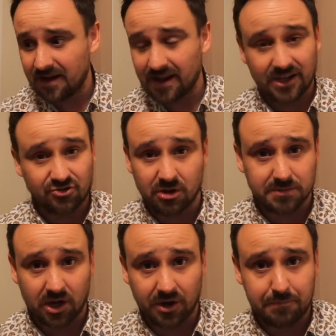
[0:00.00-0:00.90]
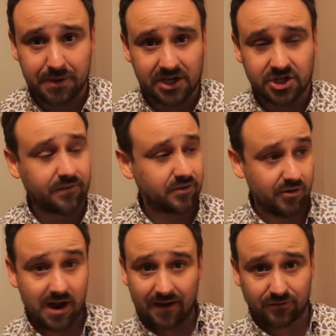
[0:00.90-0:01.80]
and they dropped it on a beach
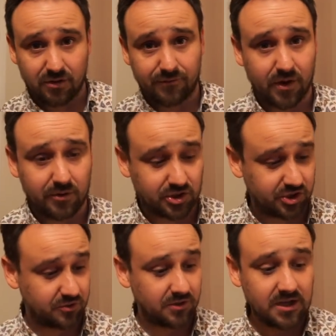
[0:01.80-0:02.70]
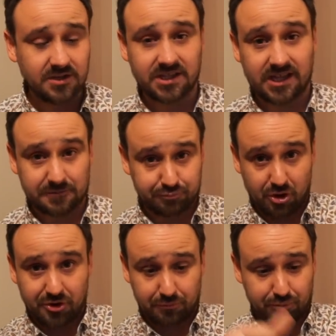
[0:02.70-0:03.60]
after a, after a photo shoot. So that's
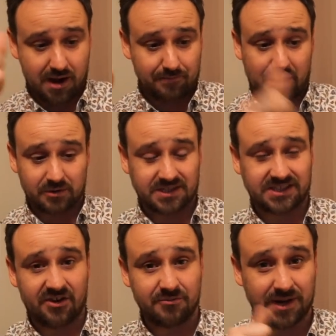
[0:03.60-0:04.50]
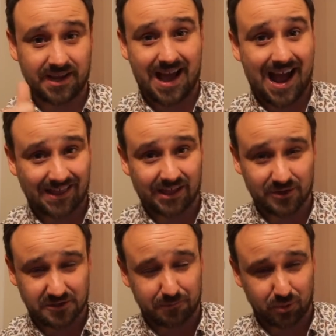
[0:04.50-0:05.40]
bridal prep, that was ceremony, and that
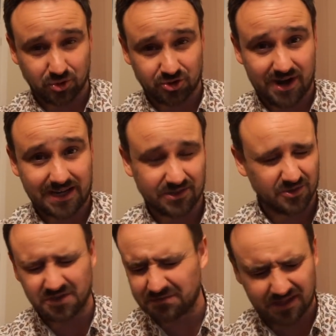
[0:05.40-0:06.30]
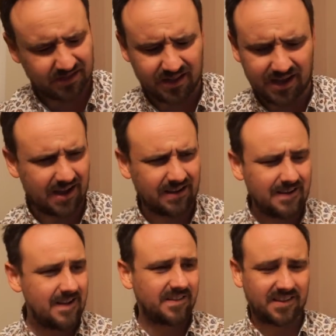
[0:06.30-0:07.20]
was a portrait or something like that.
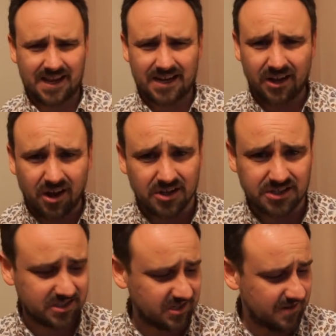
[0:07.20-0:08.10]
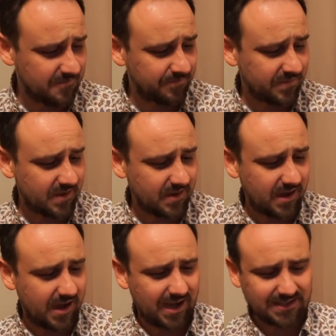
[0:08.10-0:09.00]
That they lost,
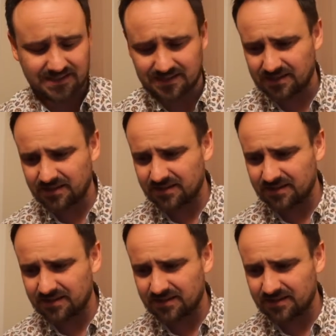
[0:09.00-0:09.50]
and